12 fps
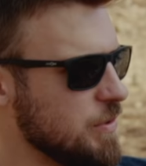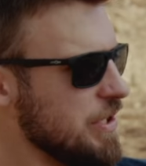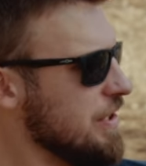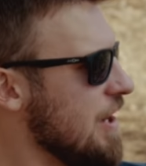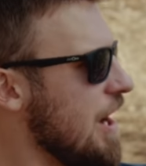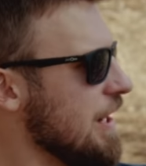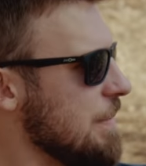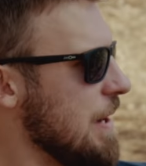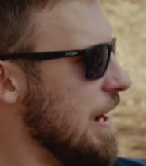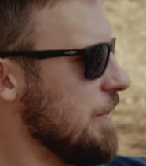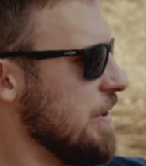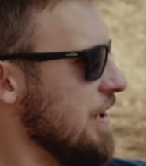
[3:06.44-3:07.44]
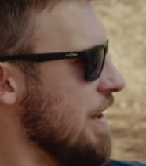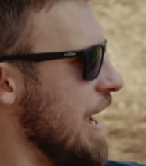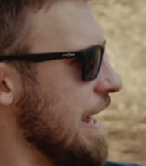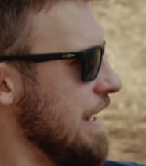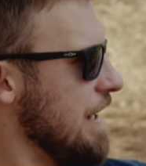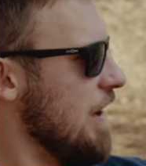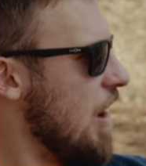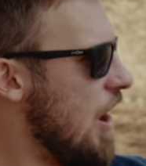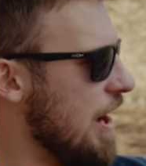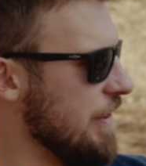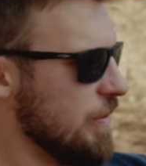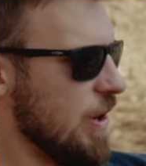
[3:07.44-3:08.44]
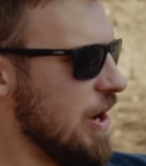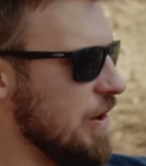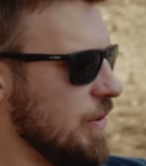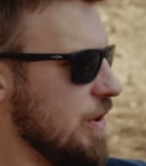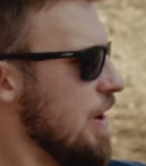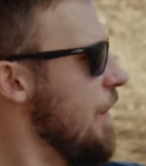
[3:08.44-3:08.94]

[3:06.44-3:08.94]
What are you talking about? We're, like, on the road.